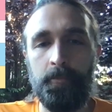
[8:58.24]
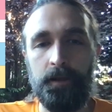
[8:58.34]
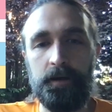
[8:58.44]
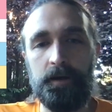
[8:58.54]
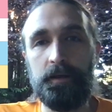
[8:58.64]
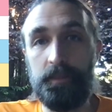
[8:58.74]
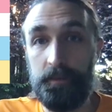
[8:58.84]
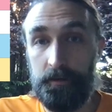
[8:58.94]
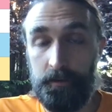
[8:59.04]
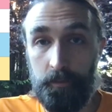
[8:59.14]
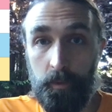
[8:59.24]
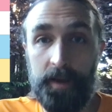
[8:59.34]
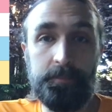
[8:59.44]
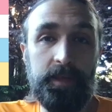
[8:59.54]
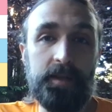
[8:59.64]
The
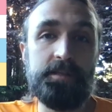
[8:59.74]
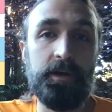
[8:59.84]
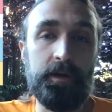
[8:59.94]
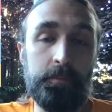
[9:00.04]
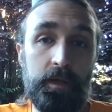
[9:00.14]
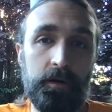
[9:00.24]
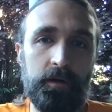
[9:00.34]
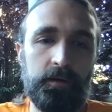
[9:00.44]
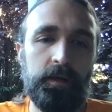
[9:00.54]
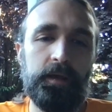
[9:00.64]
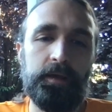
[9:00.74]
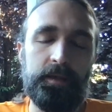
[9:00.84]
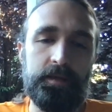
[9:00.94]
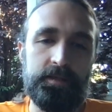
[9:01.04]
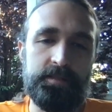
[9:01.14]
white planetary mirror
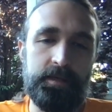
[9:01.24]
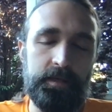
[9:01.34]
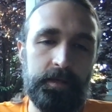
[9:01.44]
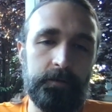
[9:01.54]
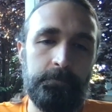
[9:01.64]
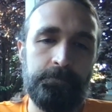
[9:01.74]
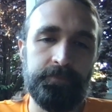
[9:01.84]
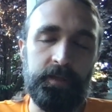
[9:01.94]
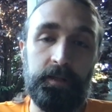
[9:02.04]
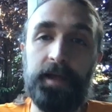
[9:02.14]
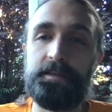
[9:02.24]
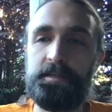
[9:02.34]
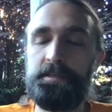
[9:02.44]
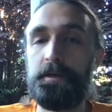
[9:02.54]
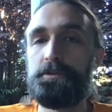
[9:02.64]
is the galactic
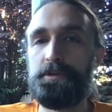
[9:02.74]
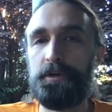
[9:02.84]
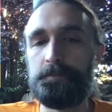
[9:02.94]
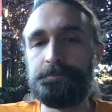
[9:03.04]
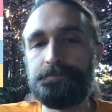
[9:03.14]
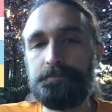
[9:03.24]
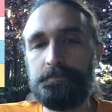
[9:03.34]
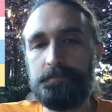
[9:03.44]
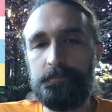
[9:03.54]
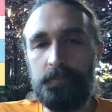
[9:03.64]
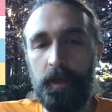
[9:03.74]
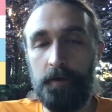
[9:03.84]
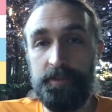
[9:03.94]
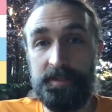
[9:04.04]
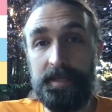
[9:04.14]
signature
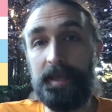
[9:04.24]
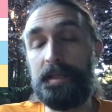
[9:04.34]
of the day